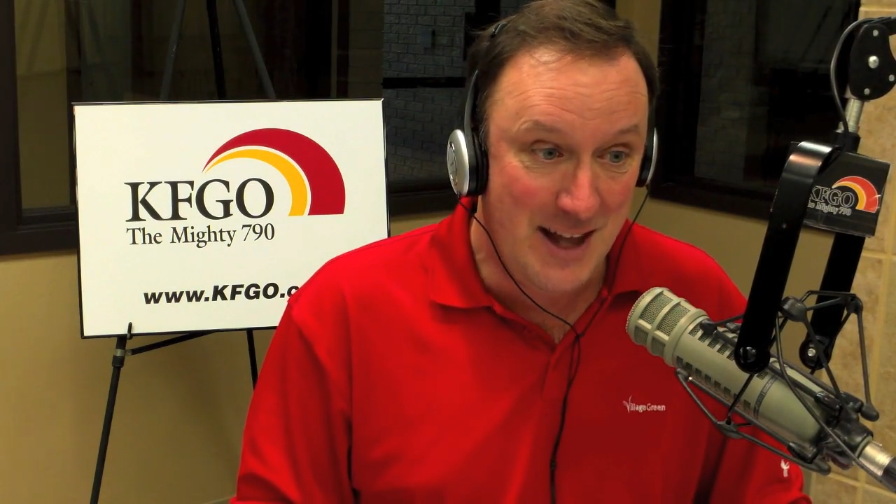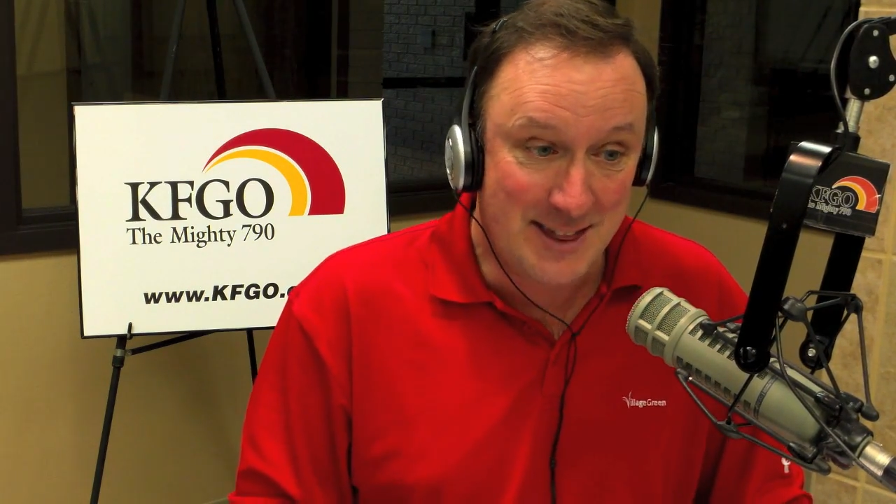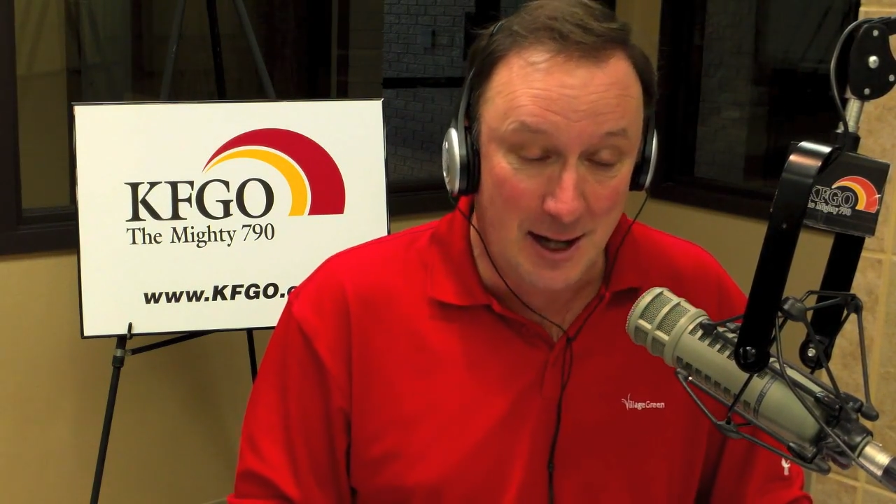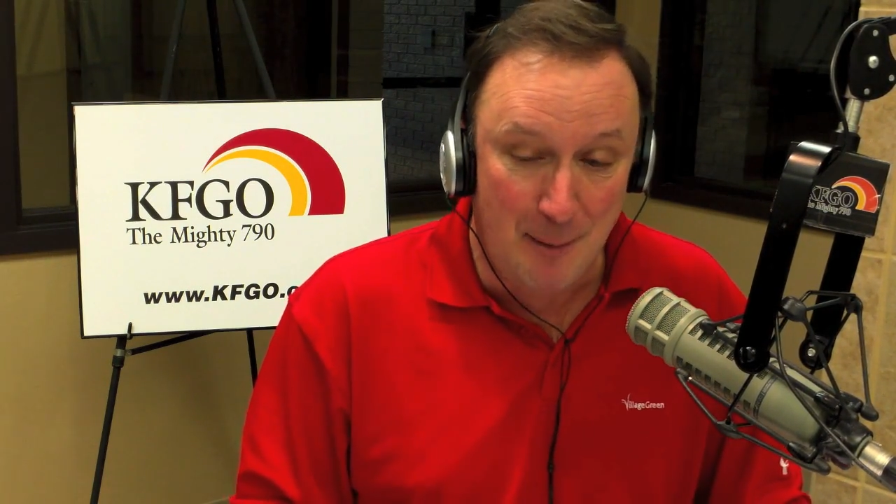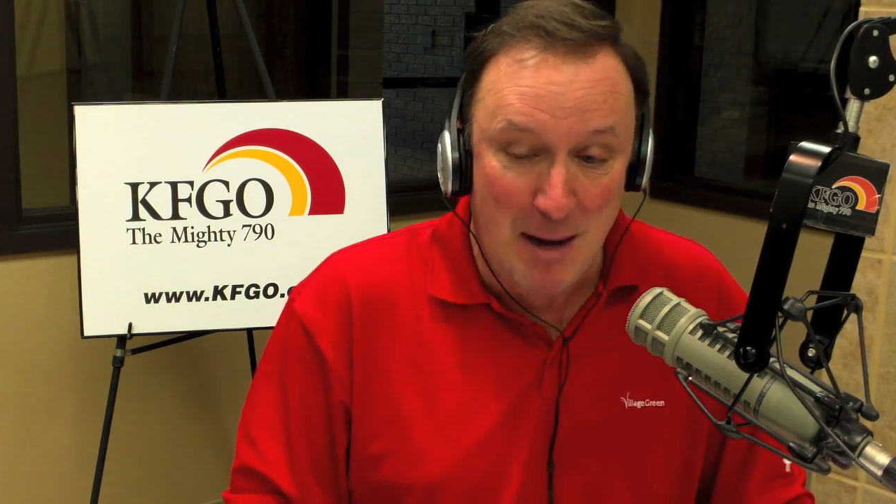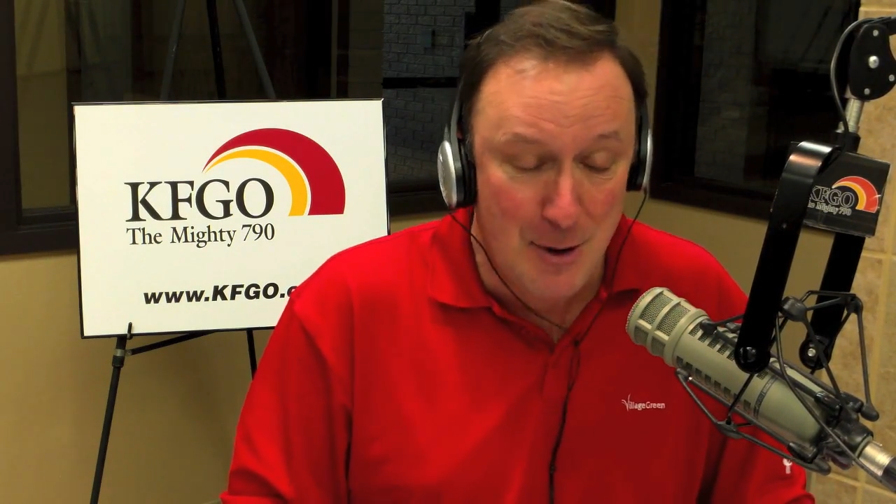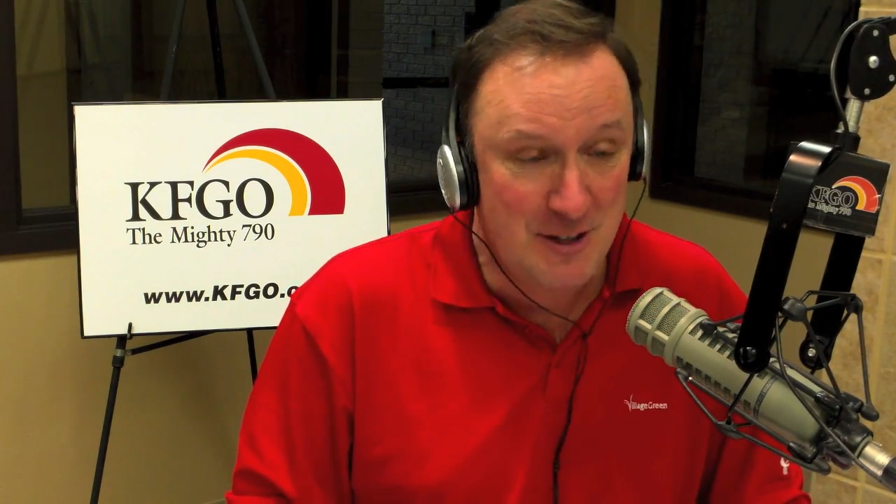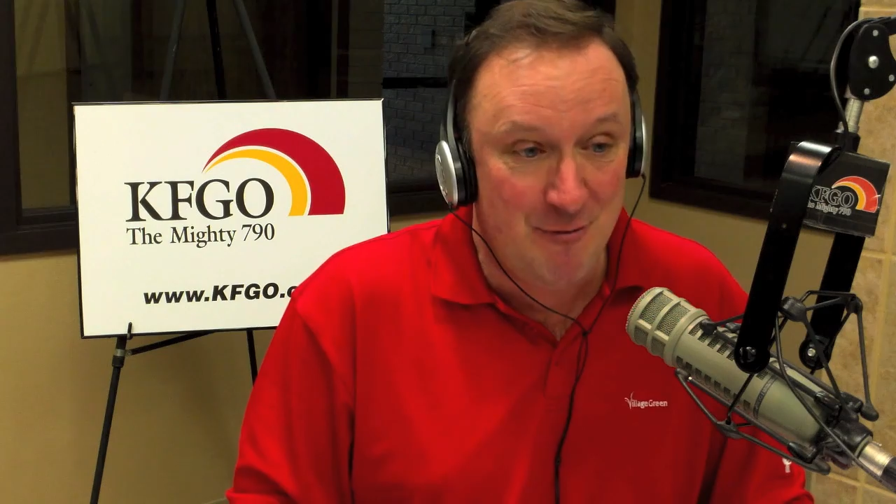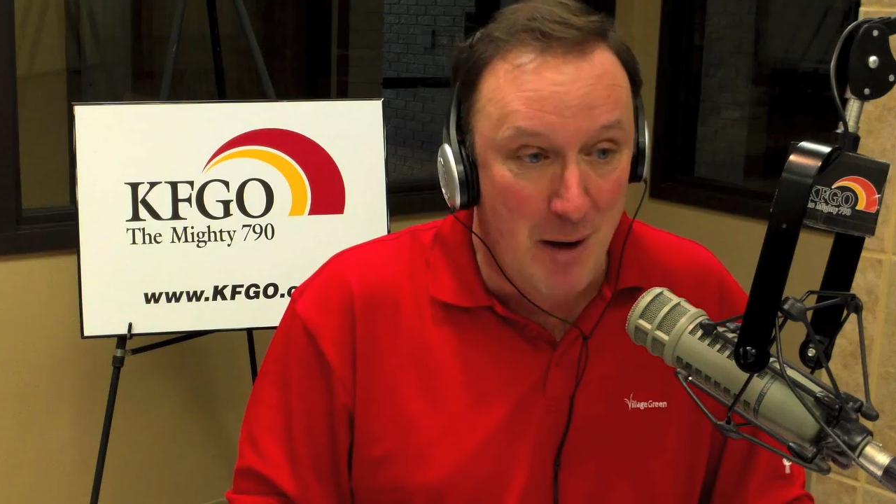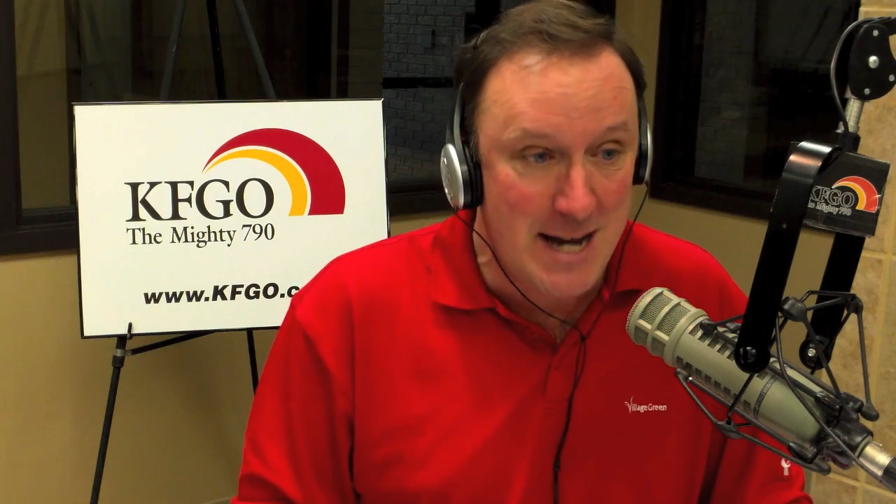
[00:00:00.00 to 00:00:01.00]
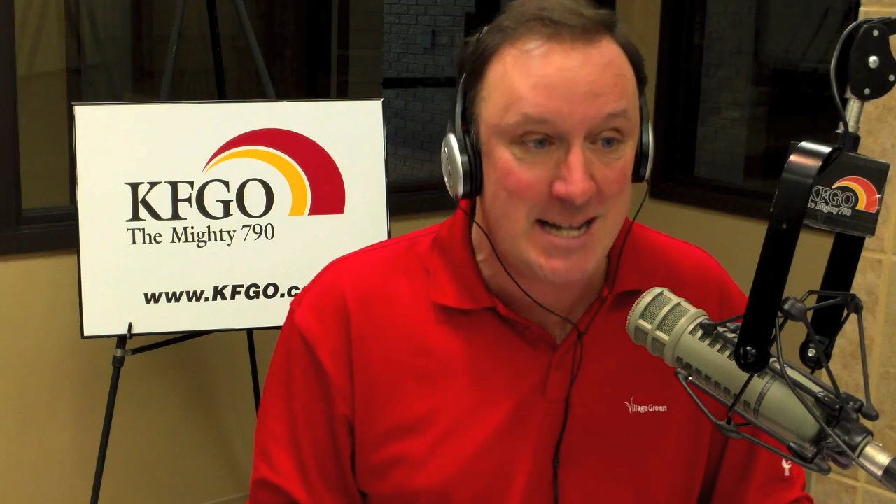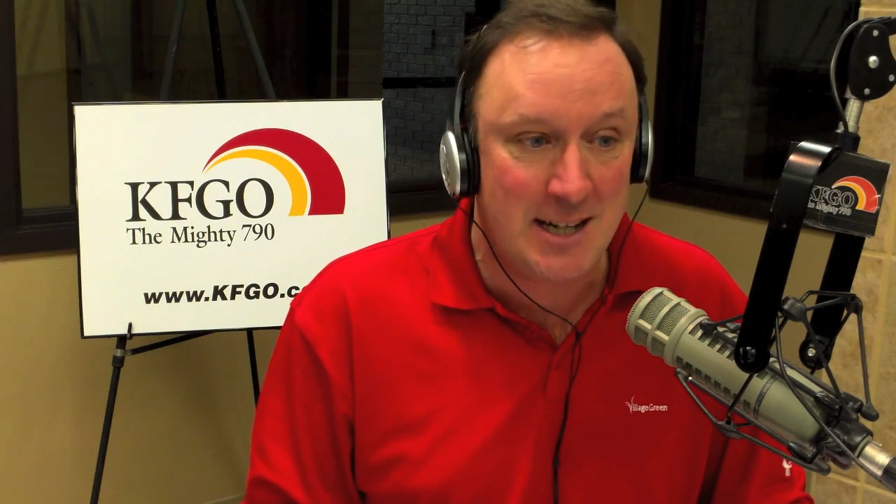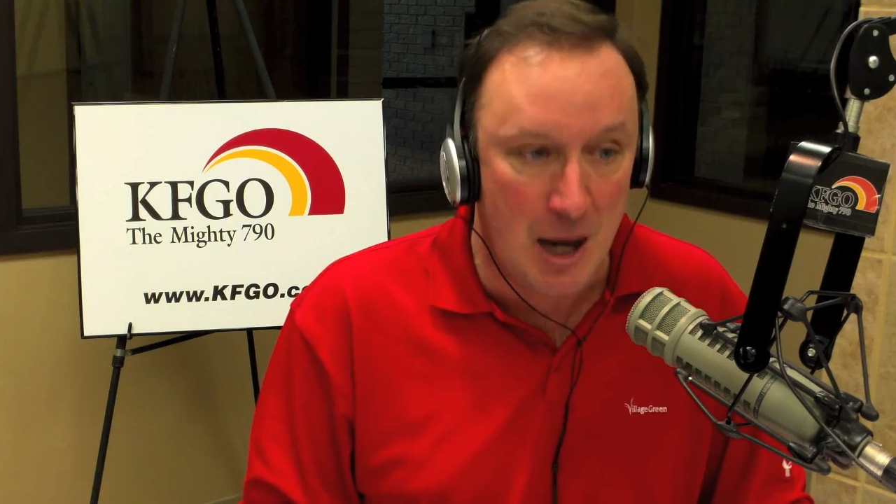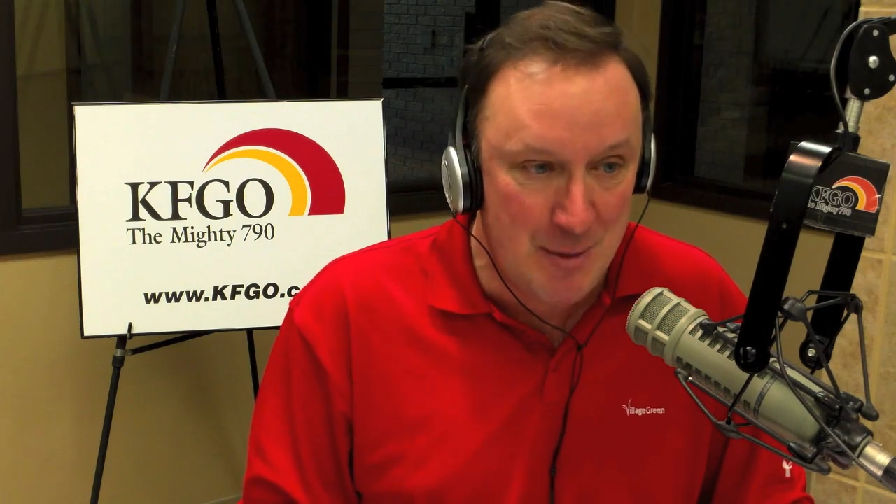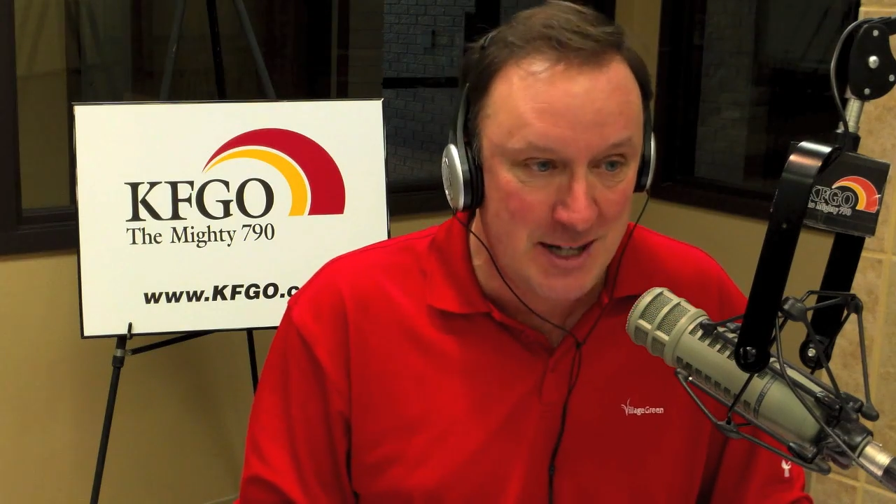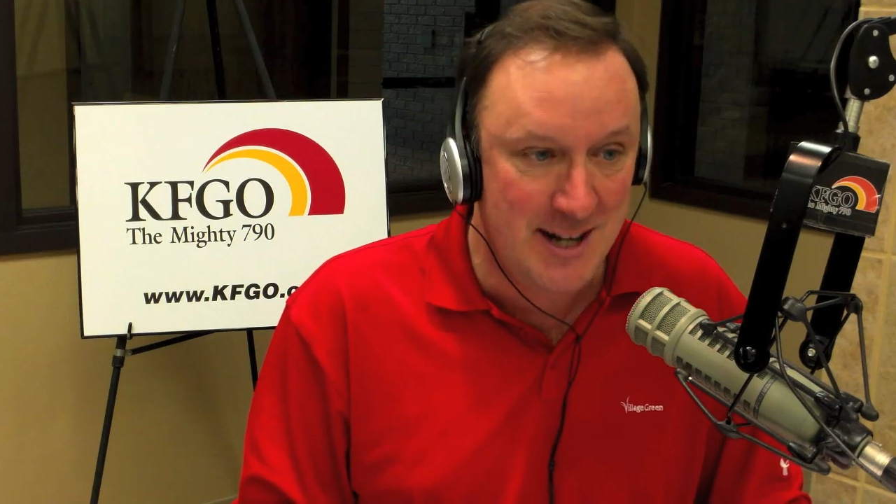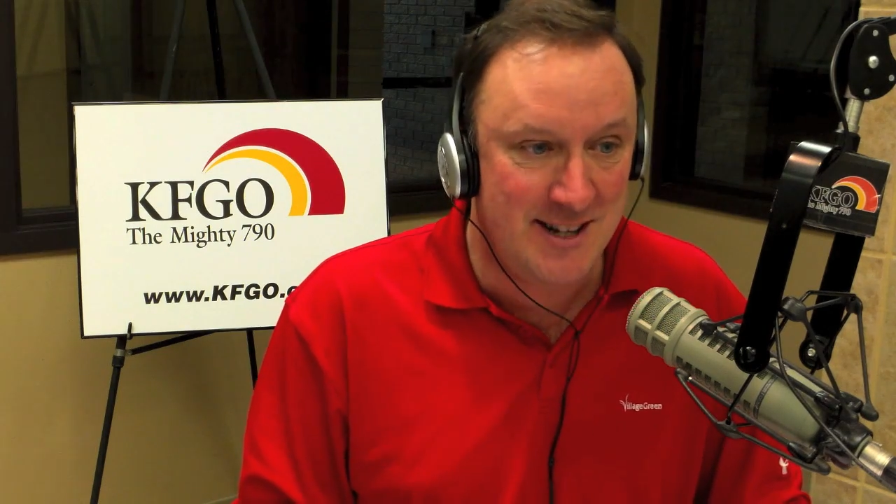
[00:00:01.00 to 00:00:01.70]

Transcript: That the amount of money coming